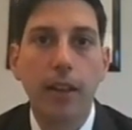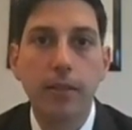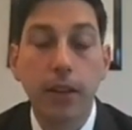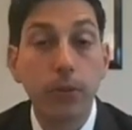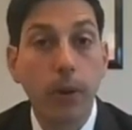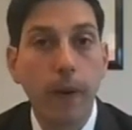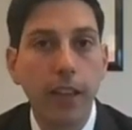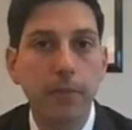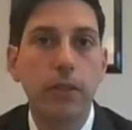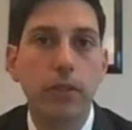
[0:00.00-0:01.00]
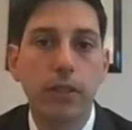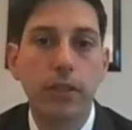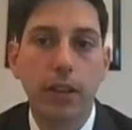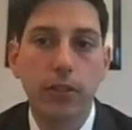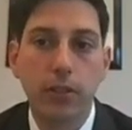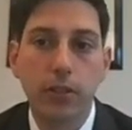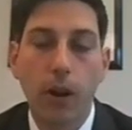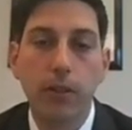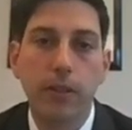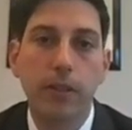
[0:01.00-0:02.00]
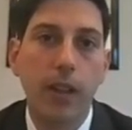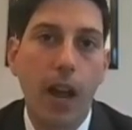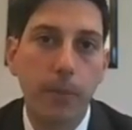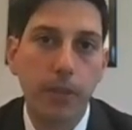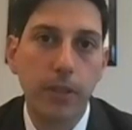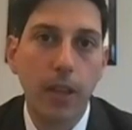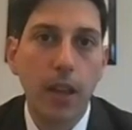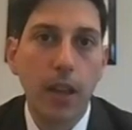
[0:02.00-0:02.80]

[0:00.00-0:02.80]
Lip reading: sexual harassment jurisdiction starts and stops.